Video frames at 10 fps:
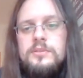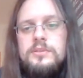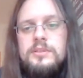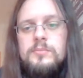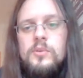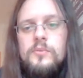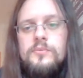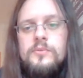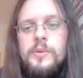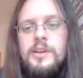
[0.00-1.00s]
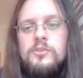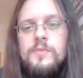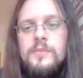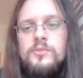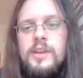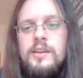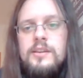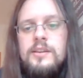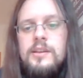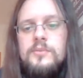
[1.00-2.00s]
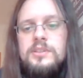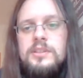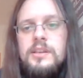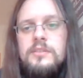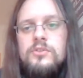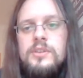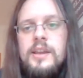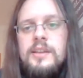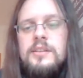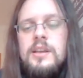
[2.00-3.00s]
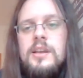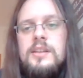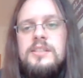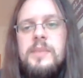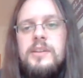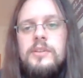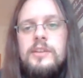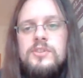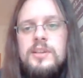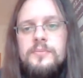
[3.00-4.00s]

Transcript: the move queen h5 check, and after king g8, it's mate on h7.